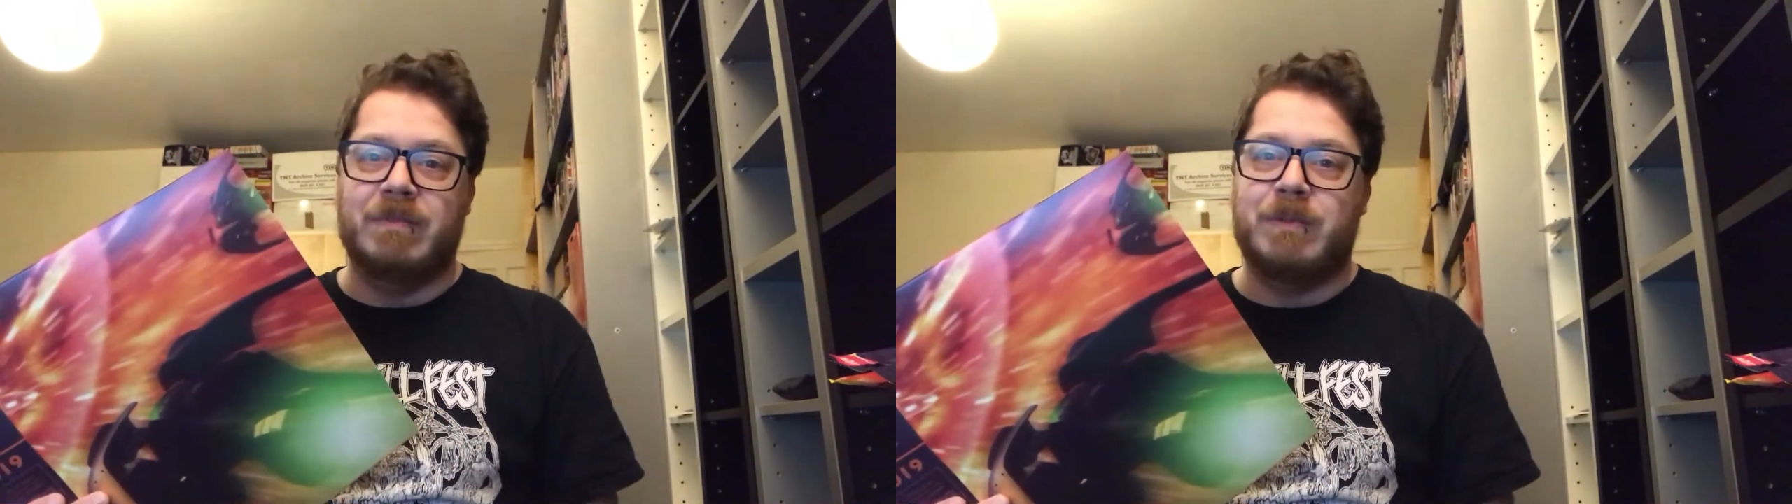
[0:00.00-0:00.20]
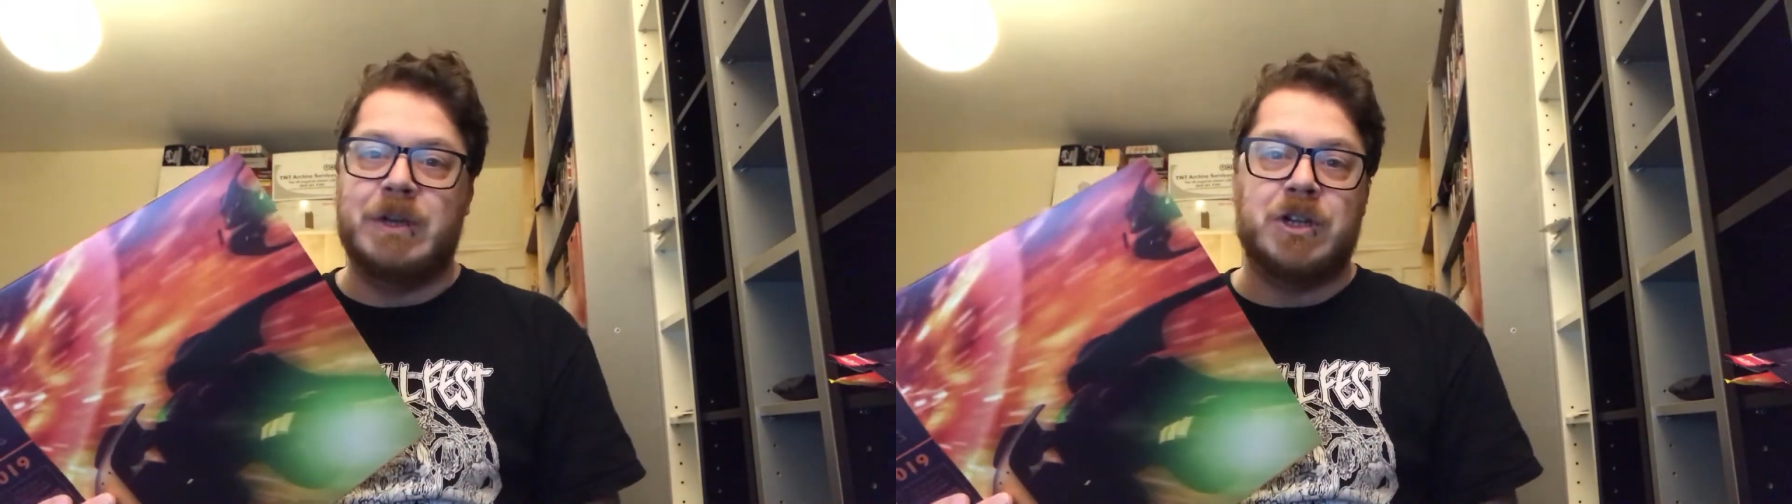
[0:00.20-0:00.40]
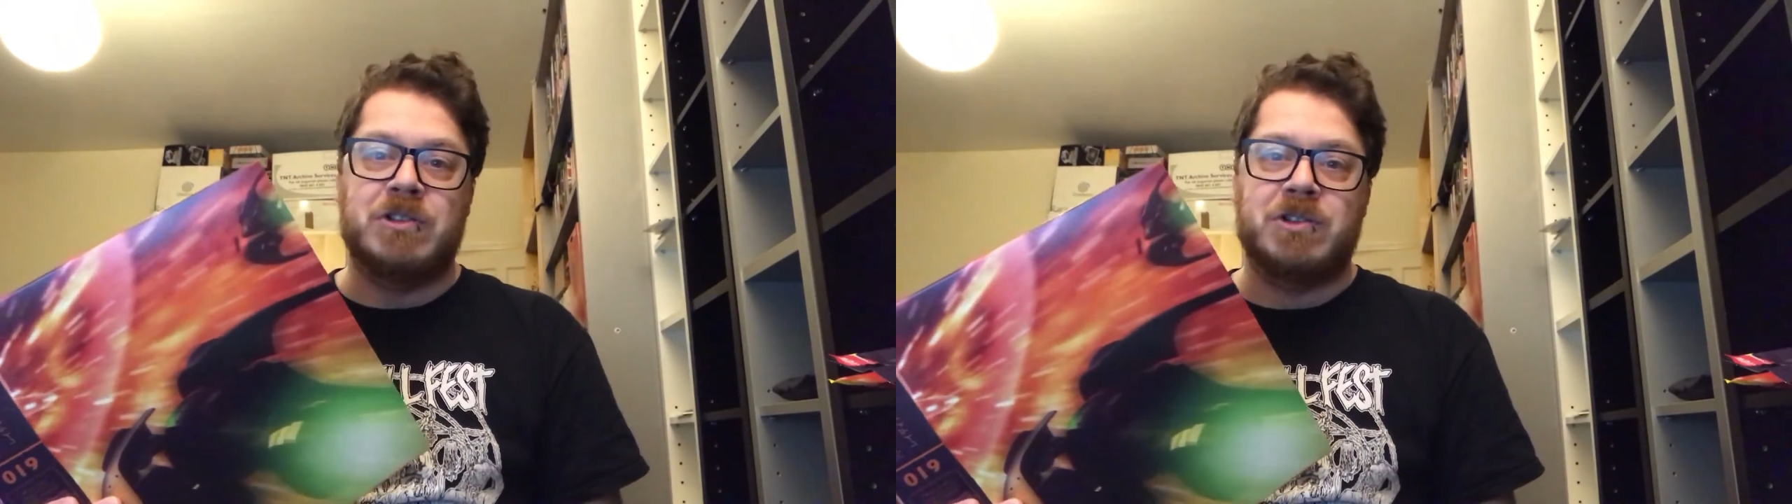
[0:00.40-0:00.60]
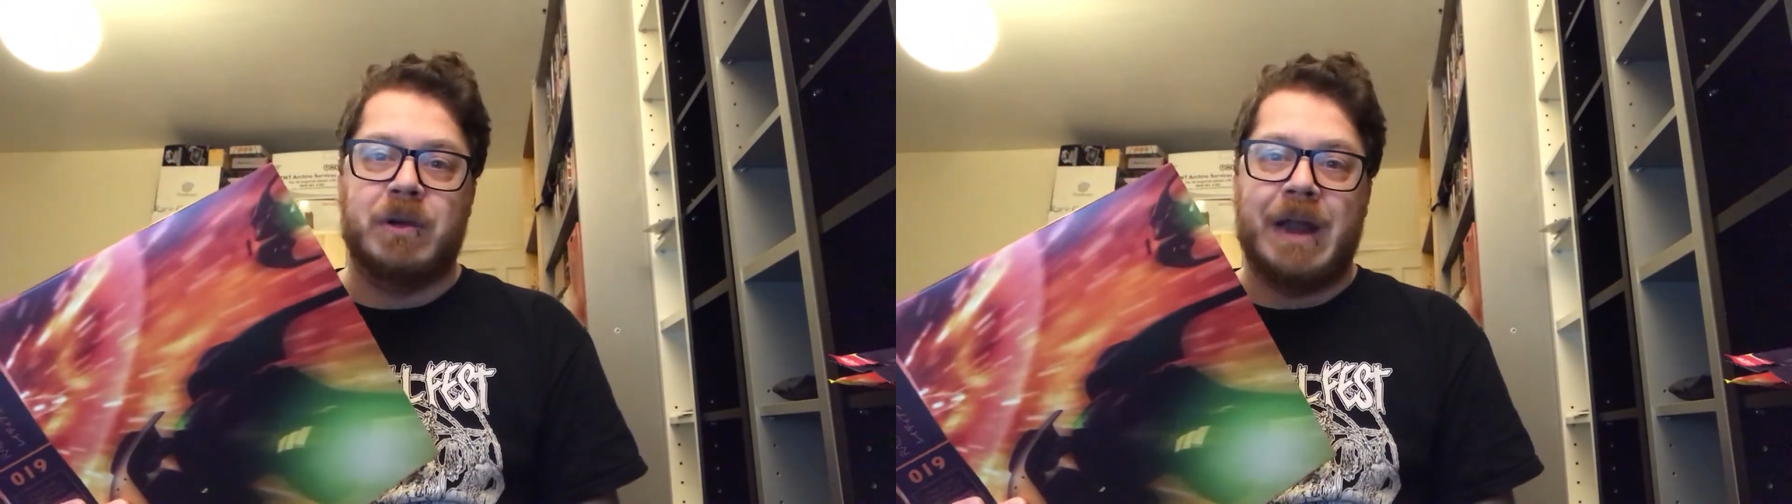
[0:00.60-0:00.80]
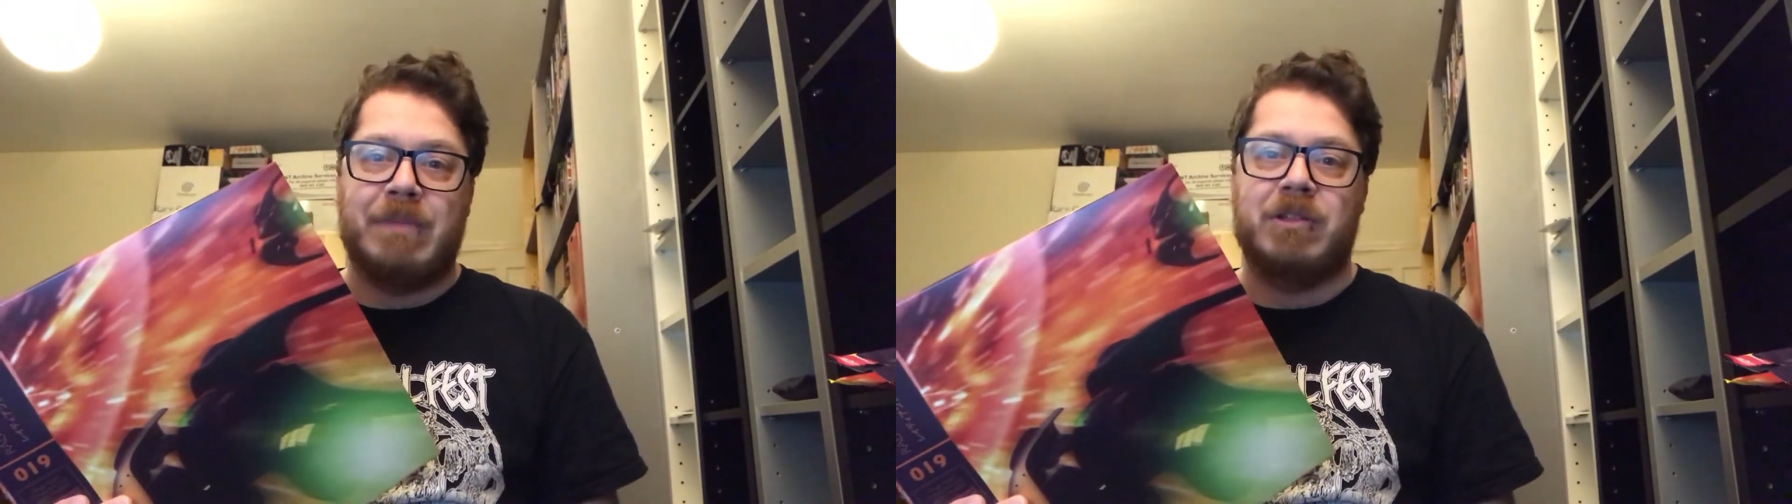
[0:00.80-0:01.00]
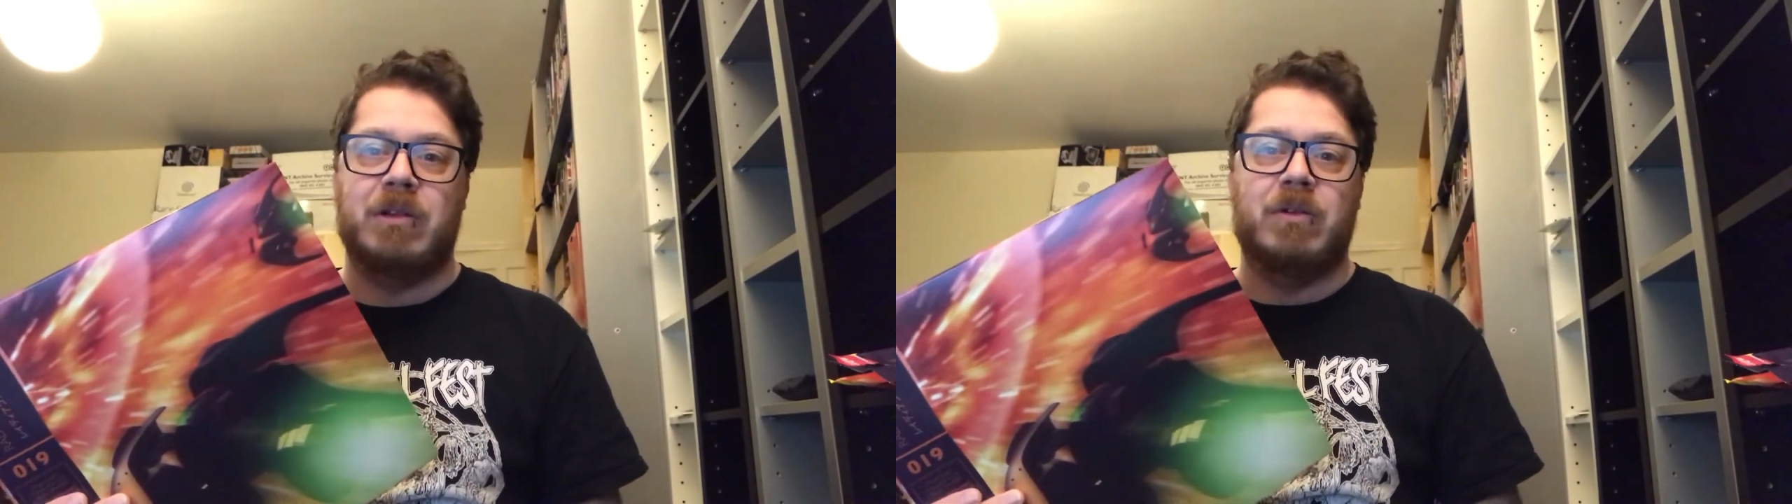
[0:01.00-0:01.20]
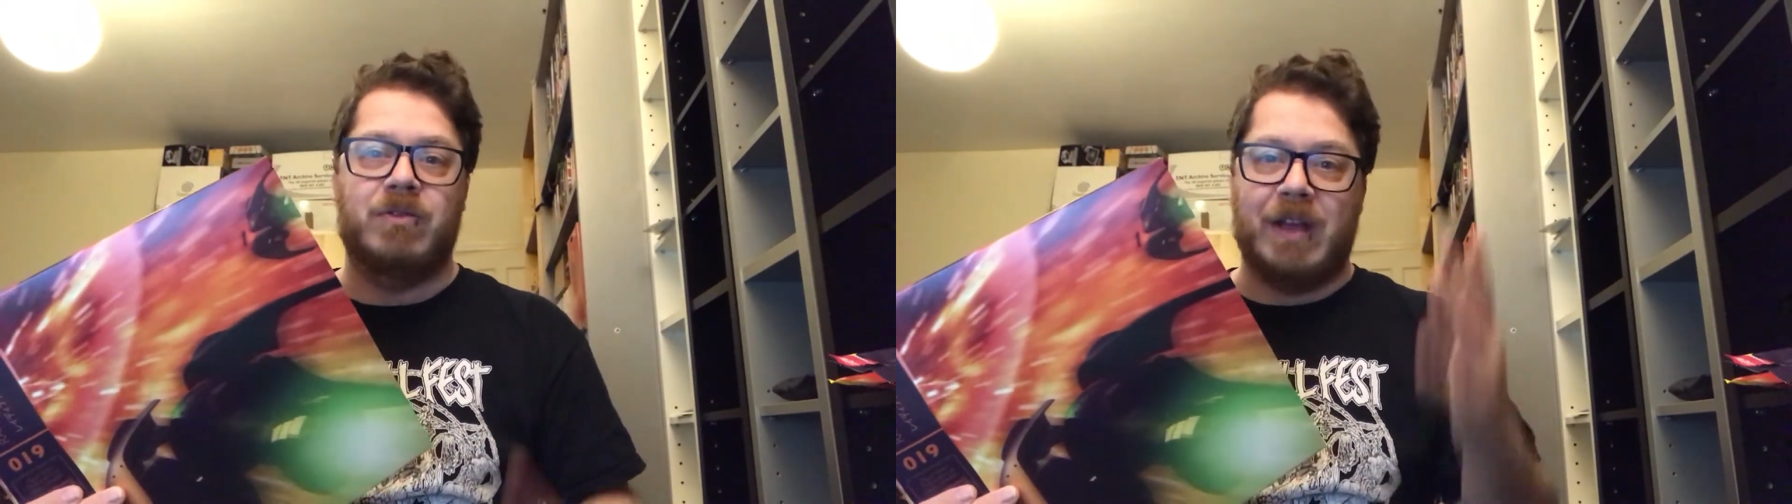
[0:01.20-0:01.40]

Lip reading: produced to an absolute